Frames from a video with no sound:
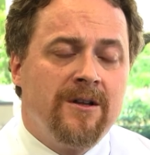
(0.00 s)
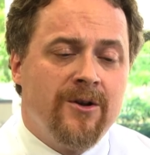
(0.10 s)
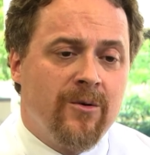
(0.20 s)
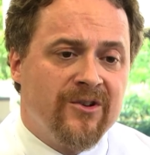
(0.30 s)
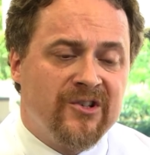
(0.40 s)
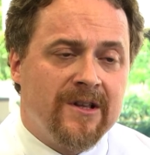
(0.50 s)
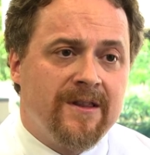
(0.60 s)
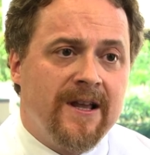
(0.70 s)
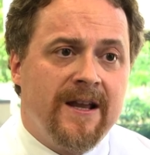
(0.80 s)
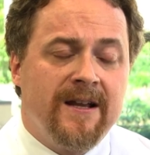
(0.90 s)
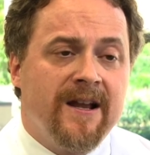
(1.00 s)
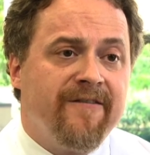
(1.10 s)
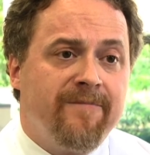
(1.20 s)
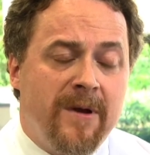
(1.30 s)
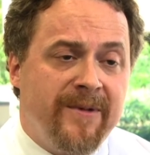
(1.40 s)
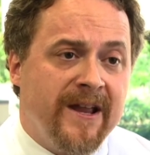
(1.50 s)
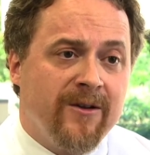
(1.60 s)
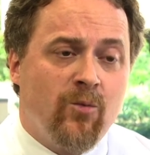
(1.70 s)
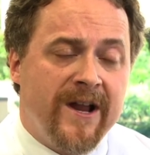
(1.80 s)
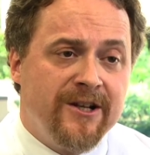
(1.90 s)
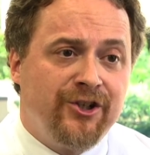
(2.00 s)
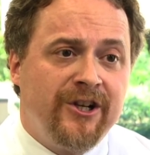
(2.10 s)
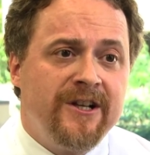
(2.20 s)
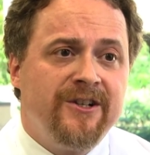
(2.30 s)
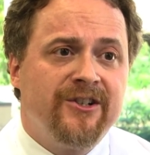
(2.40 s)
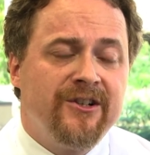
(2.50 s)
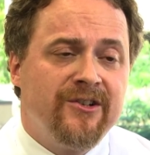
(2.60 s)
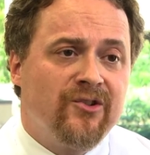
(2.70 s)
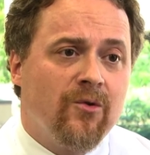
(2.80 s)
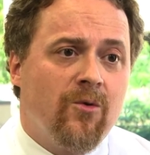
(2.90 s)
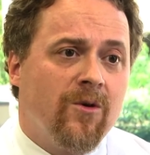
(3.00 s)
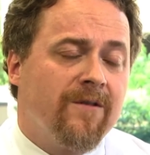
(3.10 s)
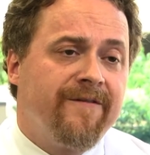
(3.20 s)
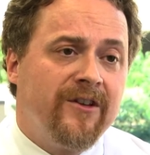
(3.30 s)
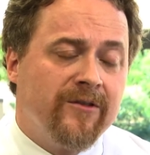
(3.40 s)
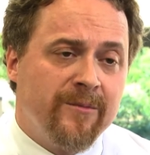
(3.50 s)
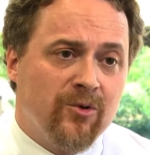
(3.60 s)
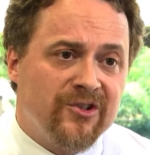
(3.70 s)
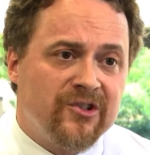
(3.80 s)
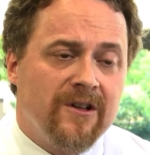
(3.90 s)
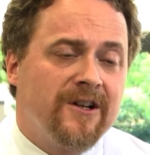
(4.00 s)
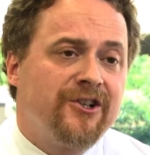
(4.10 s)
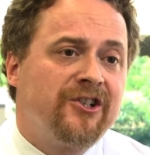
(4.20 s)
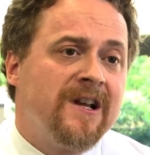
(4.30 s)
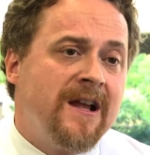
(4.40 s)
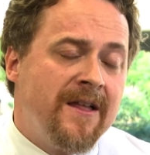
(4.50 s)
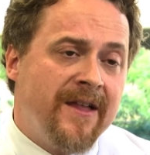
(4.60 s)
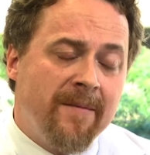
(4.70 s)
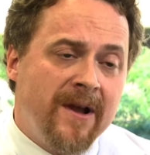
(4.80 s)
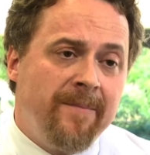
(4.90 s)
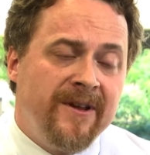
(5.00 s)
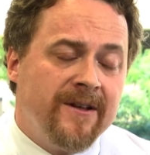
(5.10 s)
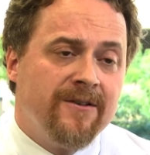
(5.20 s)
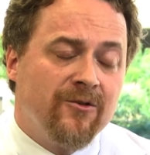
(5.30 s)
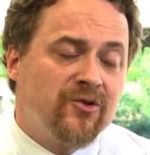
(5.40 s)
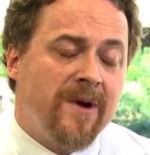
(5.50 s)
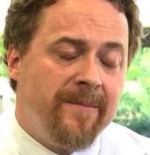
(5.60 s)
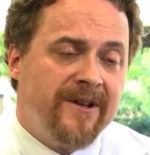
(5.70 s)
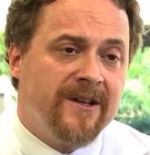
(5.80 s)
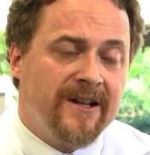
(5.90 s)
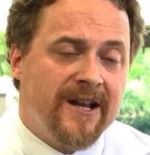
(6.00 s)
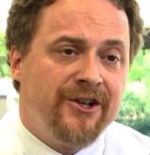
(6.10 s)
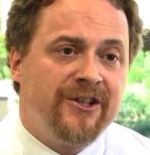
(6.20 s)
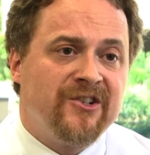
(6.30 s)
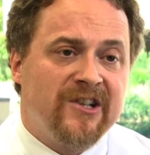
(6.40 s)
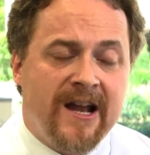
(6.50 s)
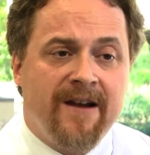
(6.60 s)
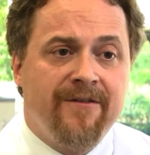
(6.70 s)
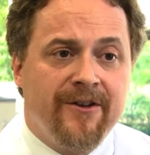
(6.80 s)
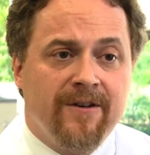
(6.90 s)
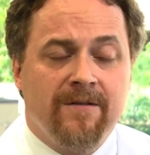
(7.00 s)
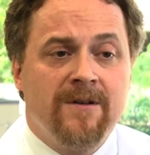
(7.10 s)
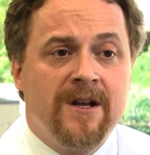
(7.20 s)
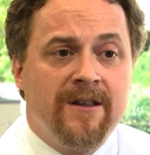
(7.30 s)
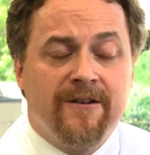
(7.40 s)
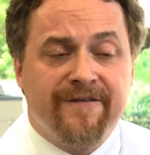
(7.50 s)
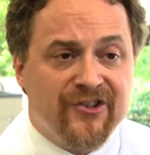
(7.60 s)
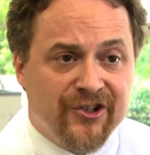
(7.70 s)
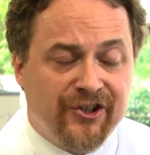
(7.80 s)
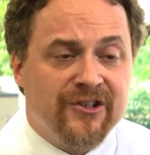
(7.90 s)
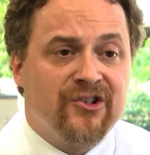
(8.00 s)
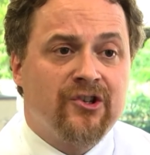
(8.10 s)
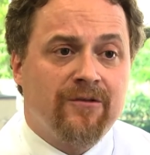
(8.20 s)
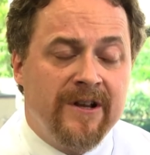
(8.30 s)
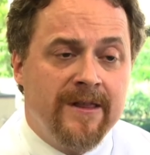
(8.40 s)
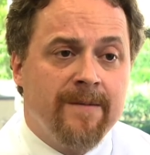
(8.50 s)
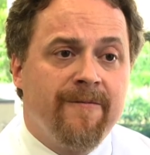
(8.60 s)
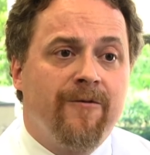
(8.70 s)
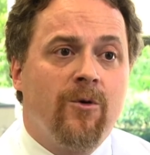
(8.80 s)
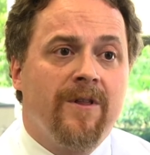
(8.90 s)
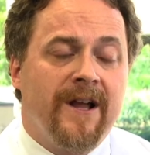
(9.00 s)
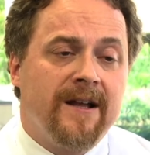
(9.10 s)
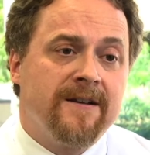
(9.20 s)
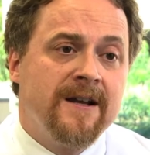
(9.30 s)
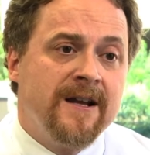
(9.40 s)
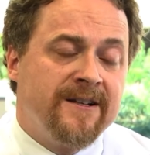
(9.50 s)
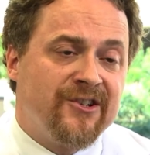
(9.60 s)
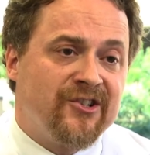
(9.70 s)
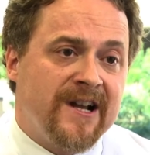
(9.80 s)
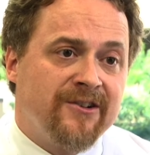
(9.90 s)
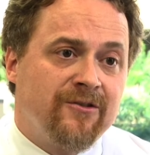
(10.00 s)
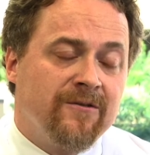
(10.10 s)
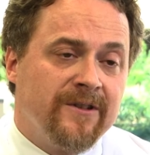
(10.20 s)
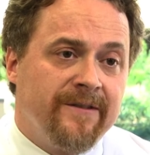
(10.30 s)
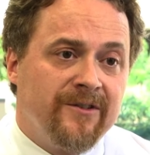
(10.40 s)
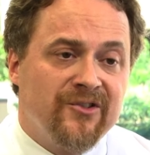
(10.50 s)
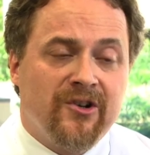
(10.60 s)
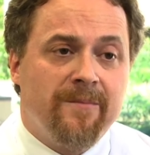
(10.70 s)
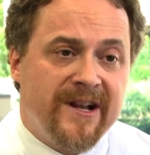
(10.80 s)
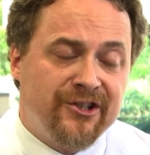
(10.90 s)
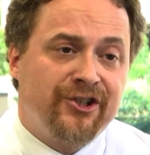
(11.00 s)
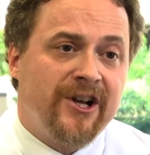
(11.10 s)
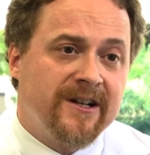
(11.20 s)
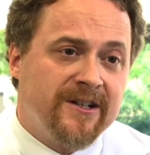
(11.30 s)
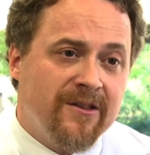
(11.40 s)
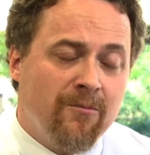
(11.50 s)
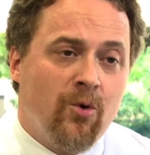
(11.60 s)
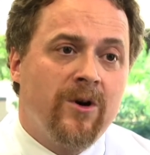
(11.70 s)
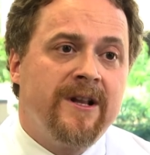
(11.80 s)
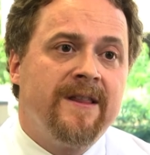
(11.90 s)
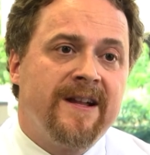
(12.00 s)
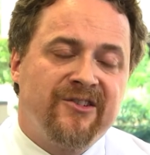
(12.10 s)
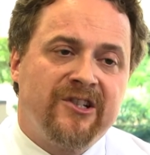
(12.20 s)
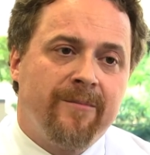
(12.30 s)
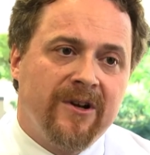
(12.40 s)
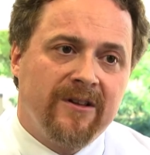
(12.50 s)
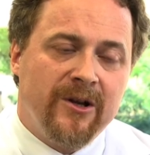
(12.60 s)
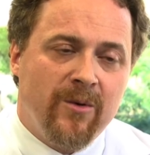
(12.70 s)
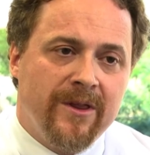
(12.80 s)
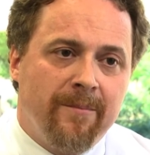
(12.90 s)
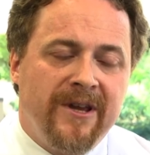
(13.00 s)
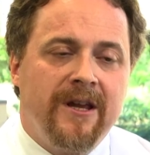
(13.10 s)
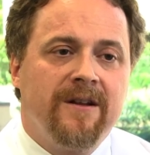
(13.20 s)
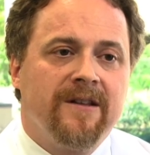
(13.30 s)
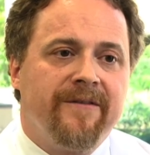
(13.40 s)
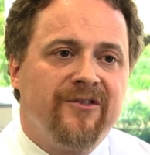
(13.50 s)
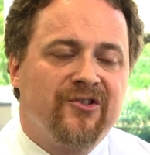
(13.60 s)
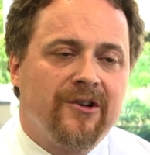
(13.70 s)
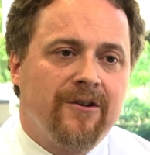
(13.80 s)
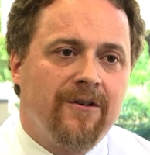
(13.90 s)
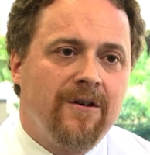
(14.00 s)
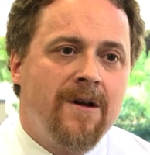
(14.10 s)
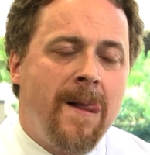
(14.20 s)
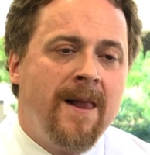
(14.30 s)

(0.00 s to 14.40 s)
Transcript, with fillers: notice that they have maybe had weight changes or feeling more sluggish, that might be, those might be indications to have their, their physician screen them for that. Testosterone levels are best checked in the morning. That's typically when the peak levels occur.